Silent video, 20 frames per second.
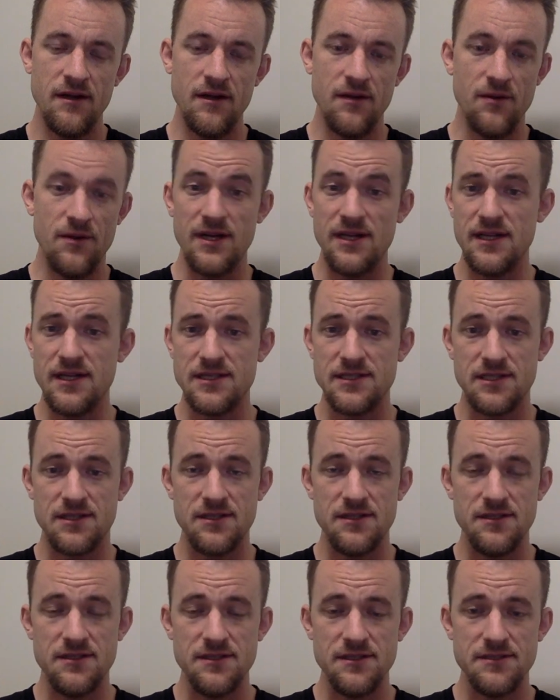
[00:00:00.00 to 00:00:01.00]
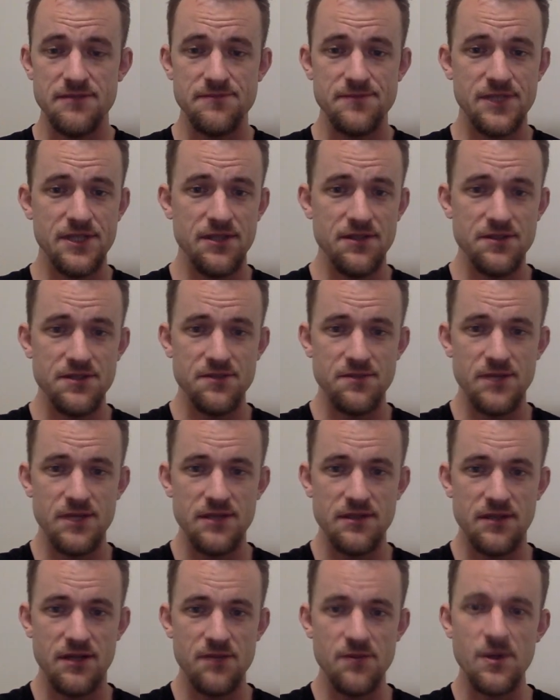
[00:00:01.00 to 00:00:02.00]
What I like to call the
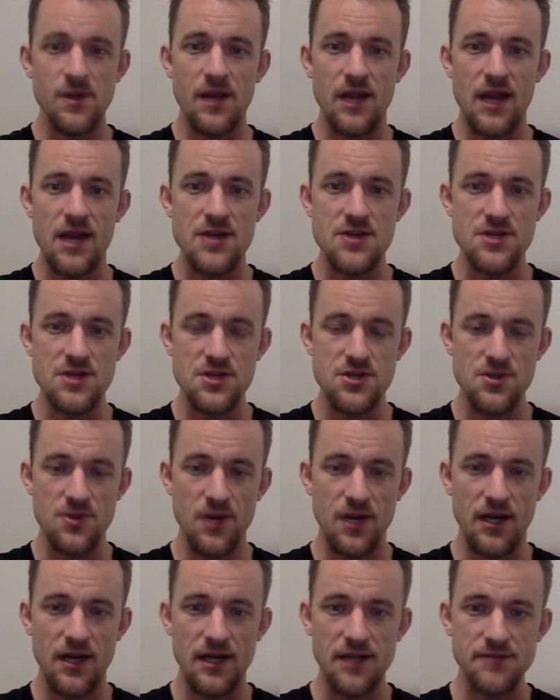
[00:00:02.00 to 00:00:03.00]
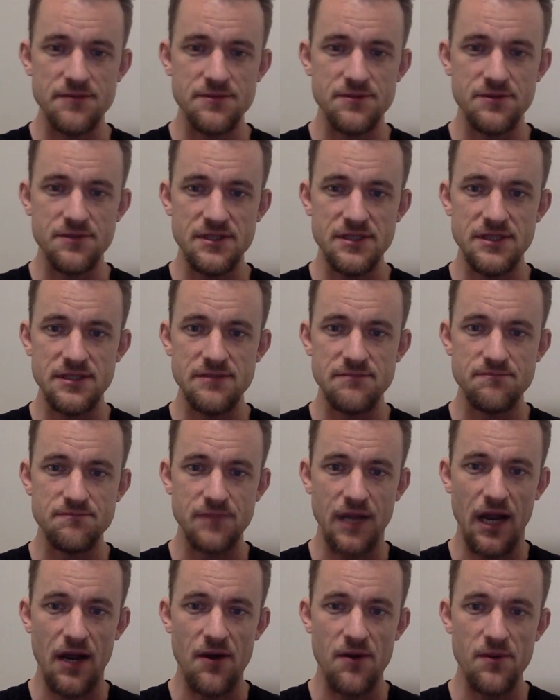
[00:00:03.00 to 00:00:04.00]
ultimate communication shortcut. It's really
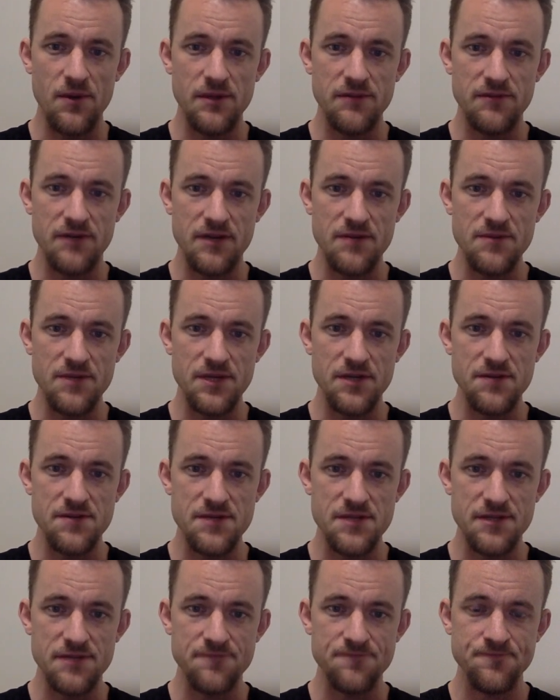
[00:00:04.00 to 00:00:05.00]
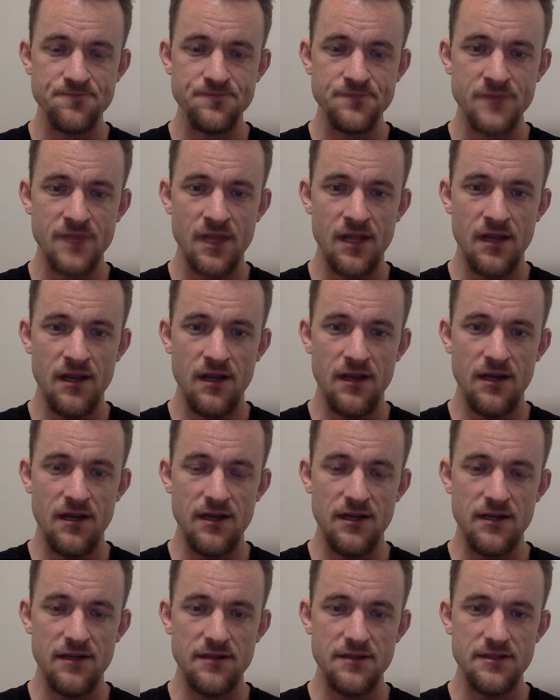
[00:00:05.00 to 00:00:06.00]
how we've come to use it.
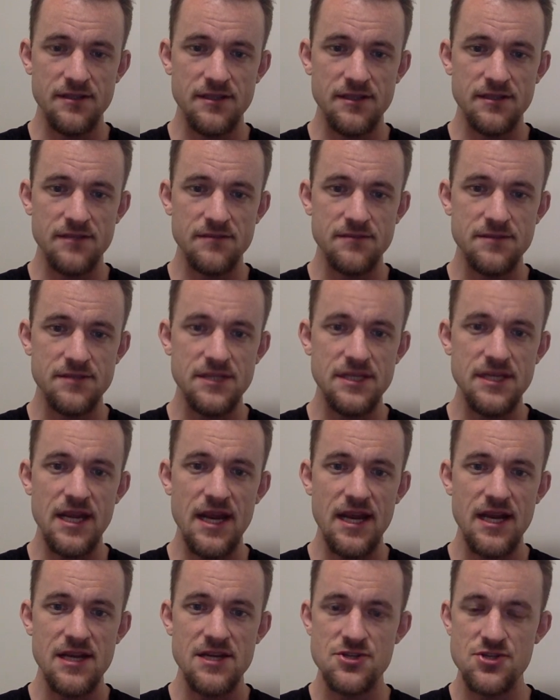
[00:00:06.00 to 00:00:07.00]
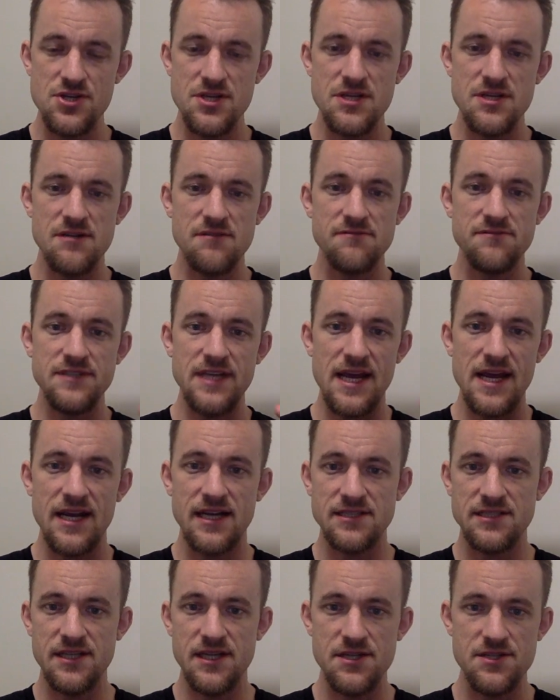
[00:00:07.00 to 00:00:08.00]
The TAG of
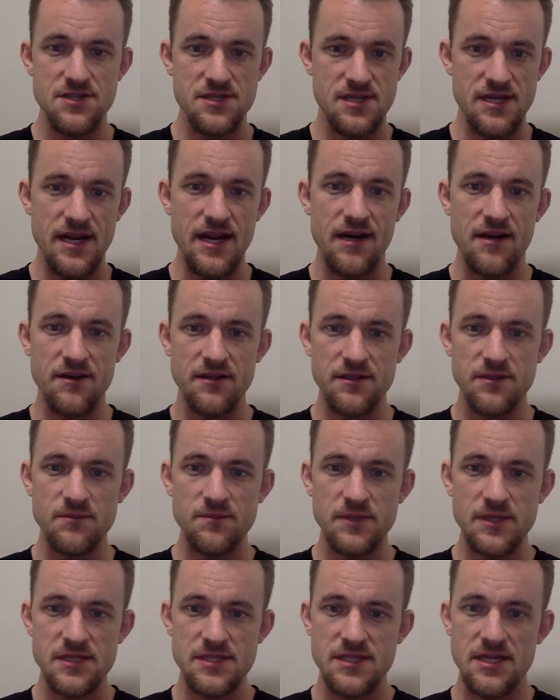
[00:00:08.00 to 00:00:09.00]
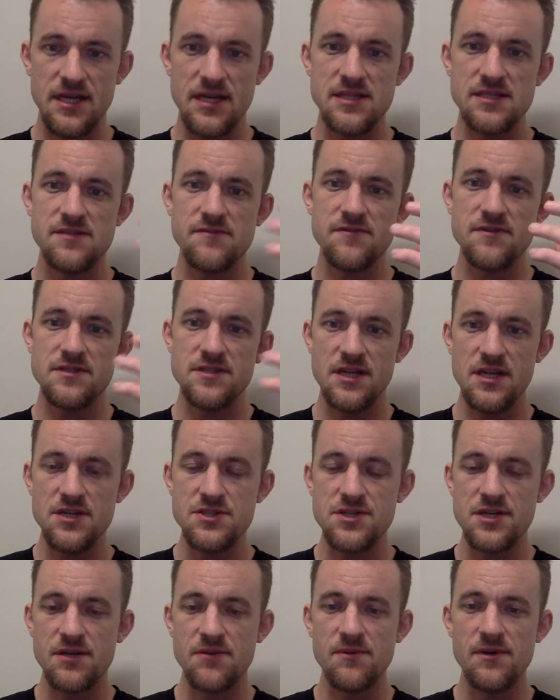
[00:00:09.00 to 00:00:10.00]
TagTeach is an acronym that stands for
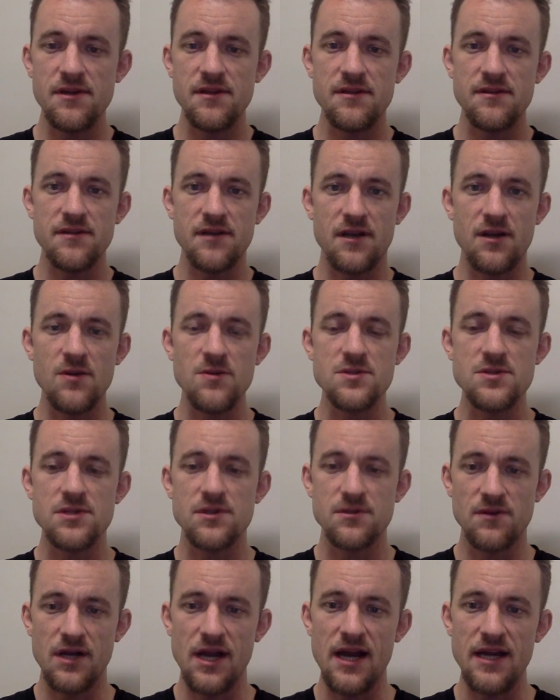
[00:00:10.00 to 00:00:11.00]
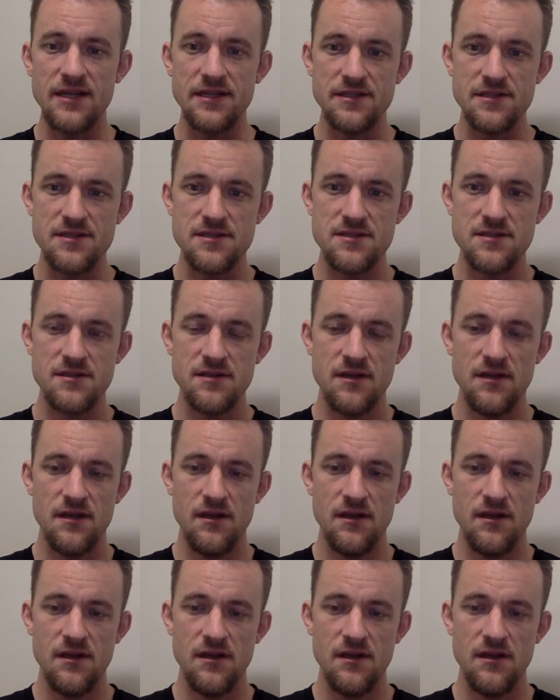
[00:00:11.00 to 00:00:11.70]
Teaching with Acoustical Guidance,